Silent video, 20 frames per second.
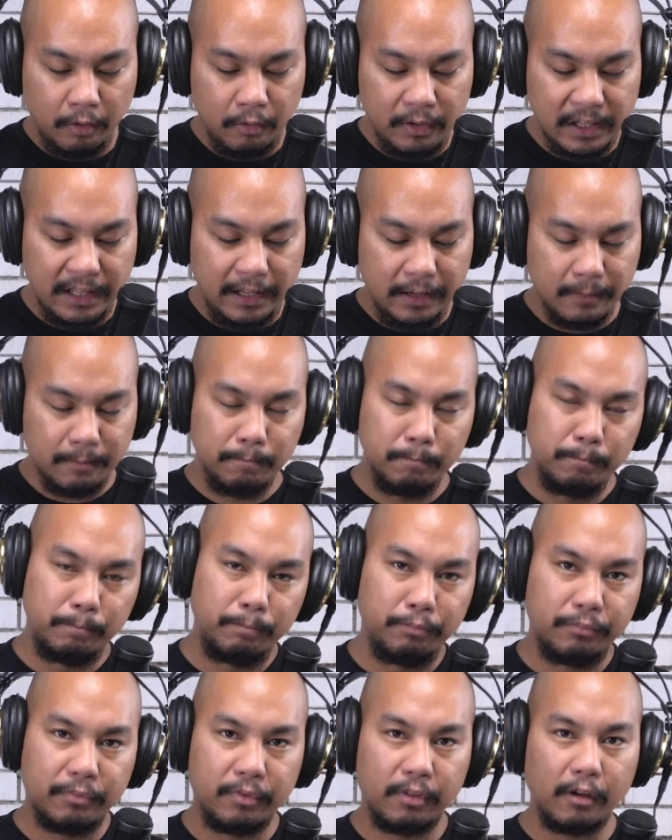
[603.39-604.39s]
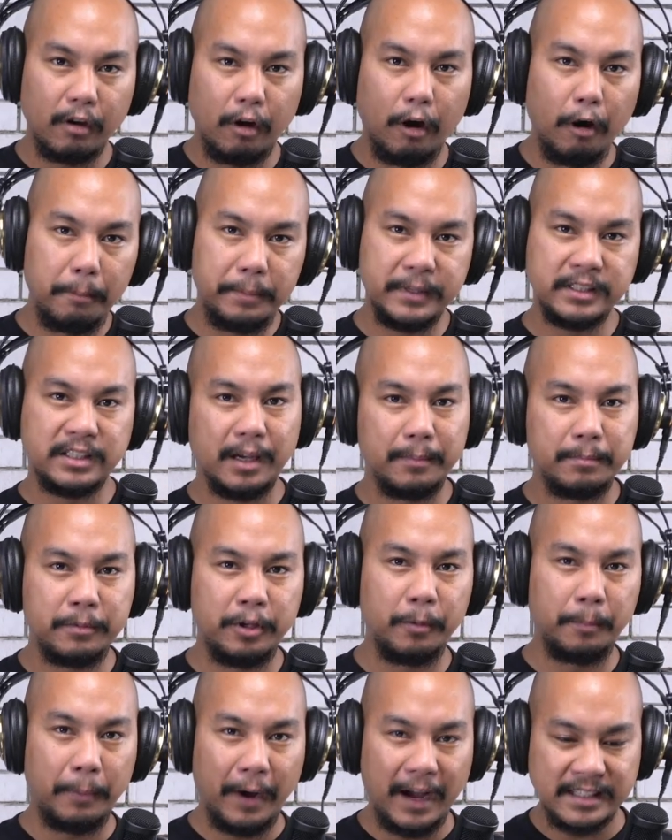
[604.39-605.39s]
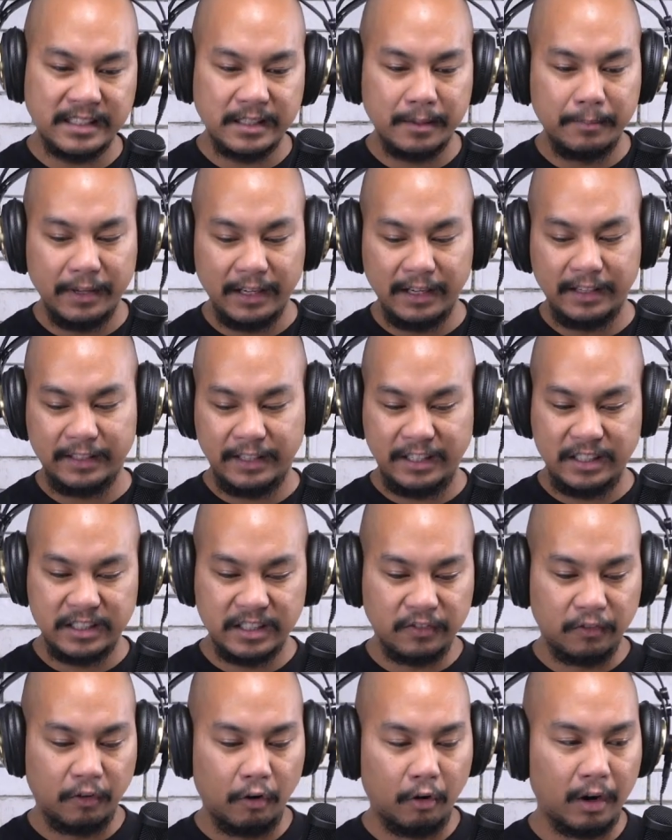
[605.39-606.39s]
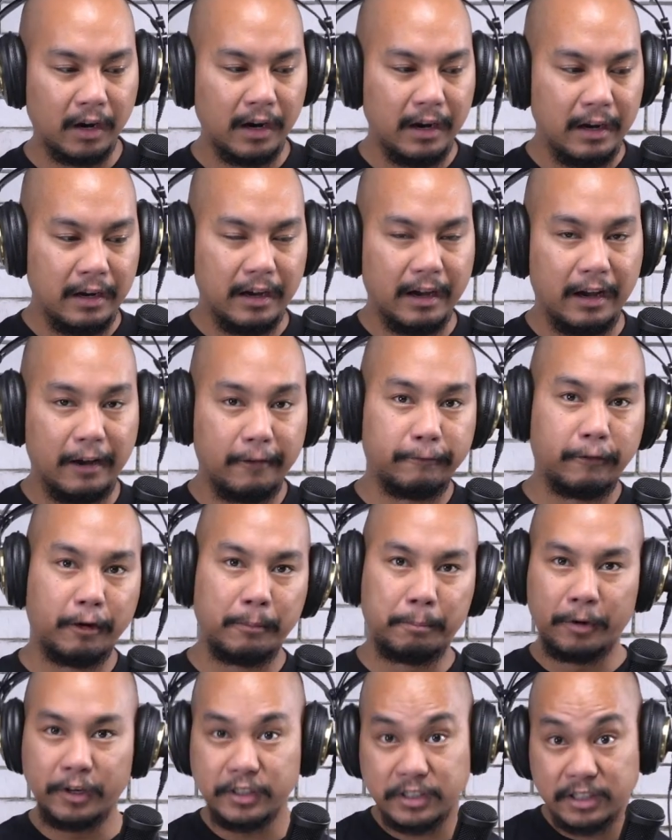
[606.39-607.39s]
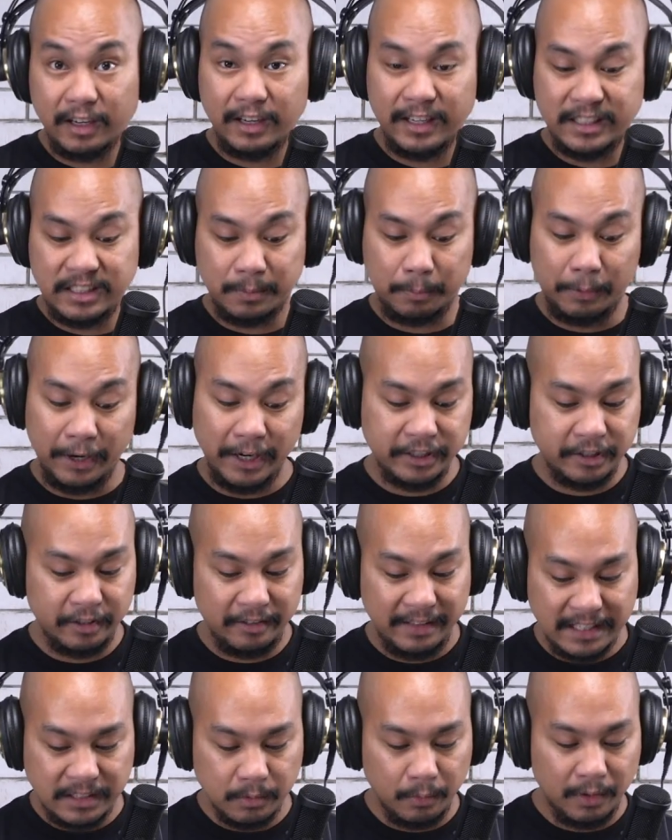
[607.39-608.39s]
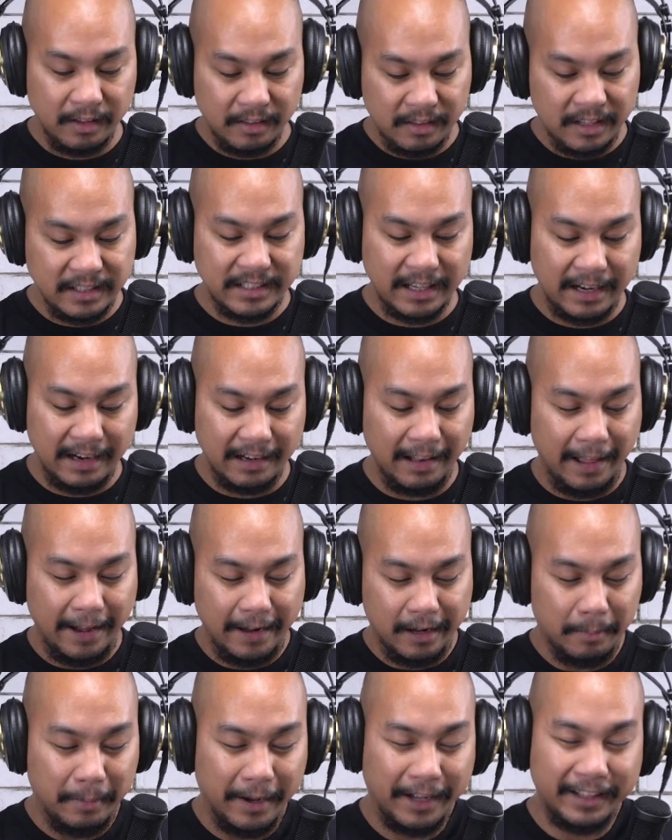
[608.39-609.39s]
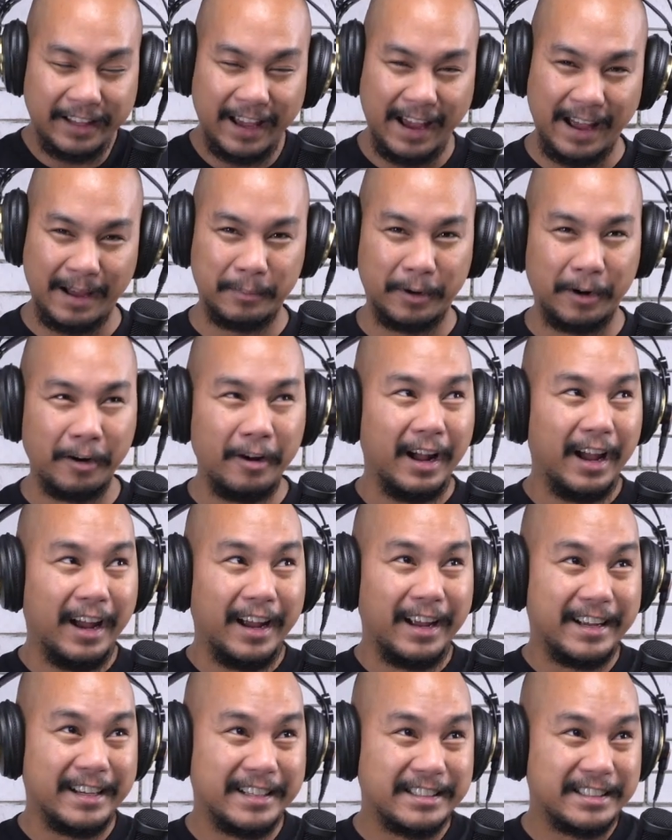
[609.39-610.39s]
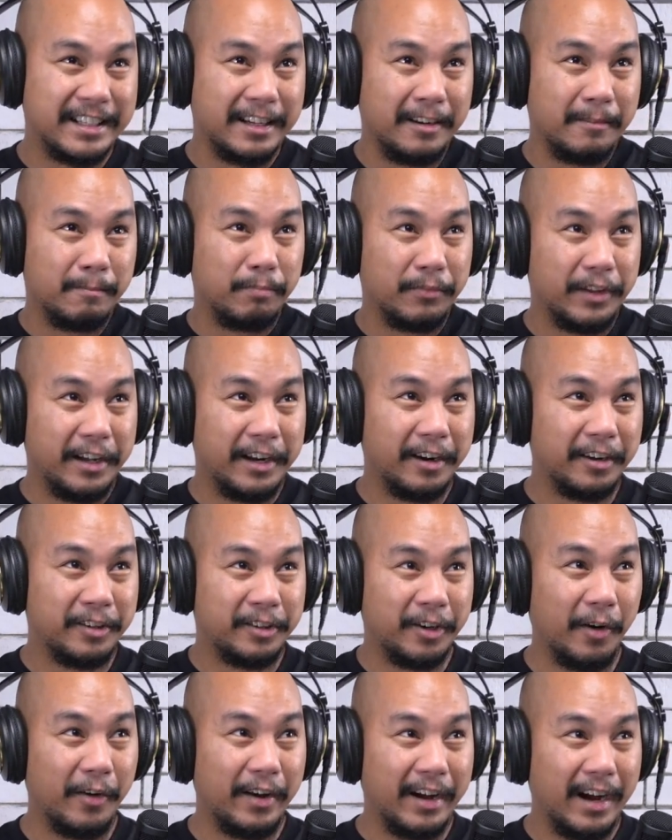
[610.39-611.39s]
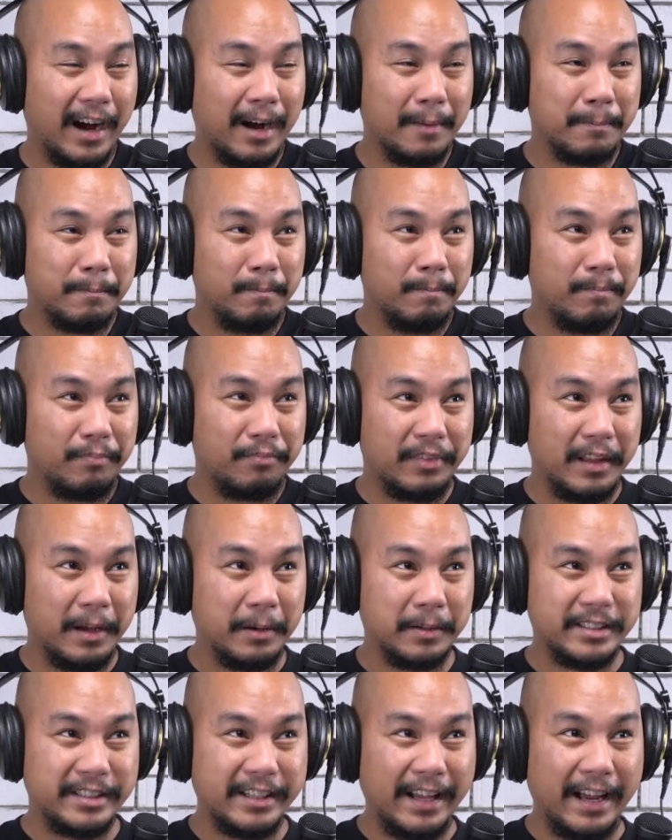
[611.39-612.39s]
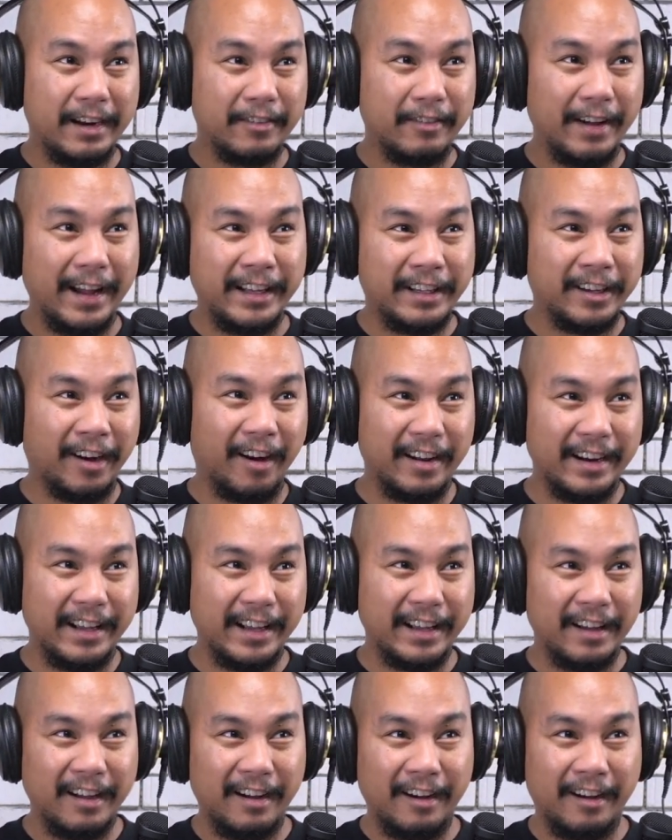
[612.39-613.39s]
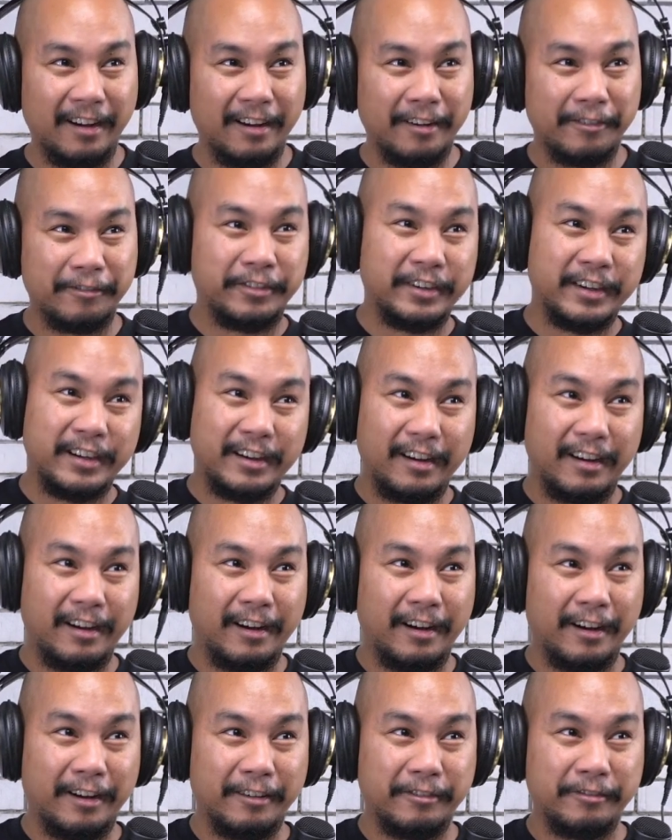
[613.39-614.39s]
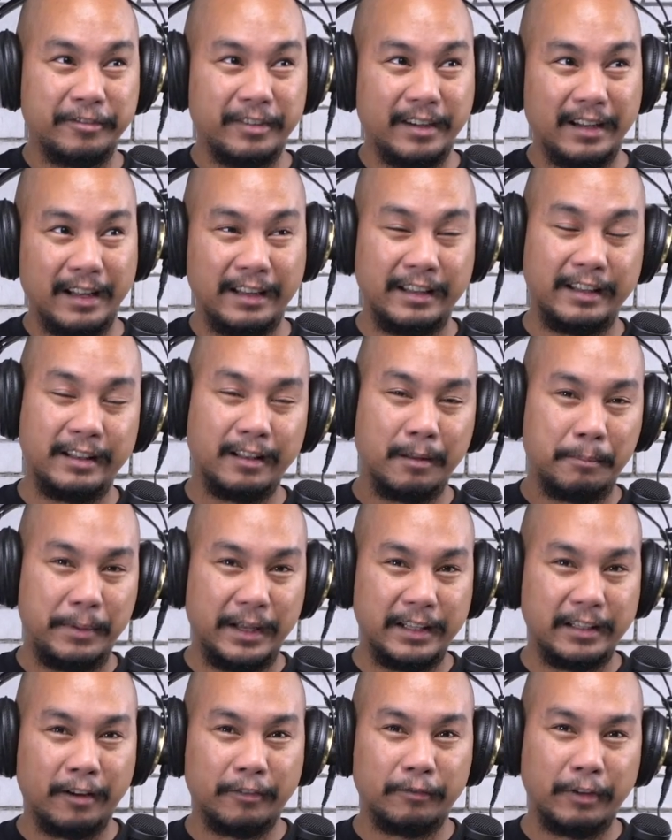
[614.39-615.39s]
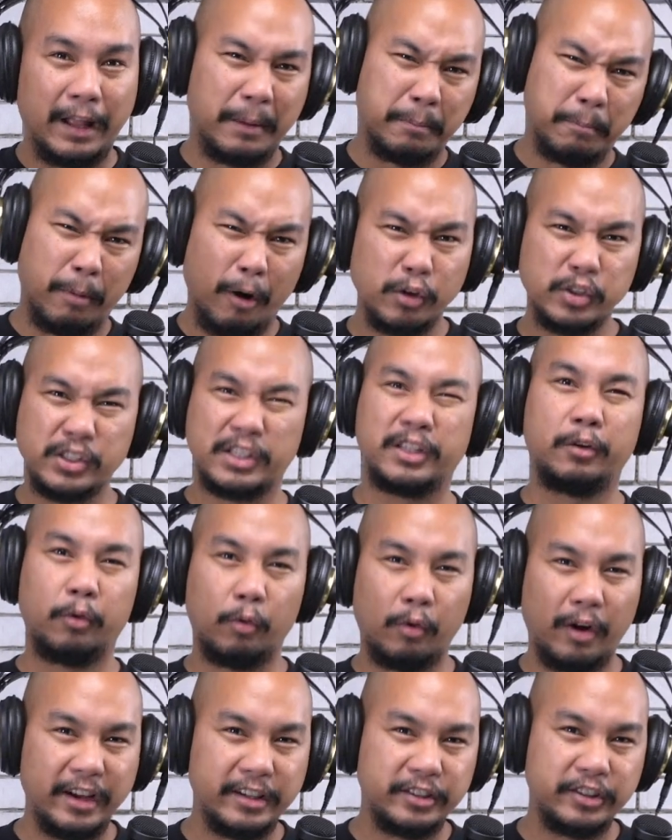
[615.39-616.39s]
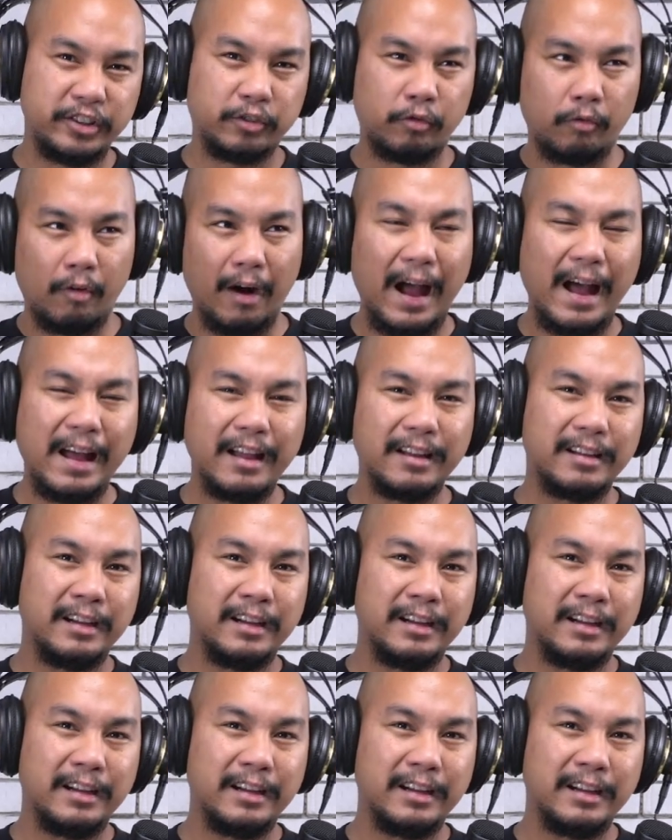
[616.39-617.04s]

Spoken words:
really opens up new possibilities for personal expression. That's one of the things that I like about Camo is, growing up, it was kind of iconic of a little bit of like post grunge rock,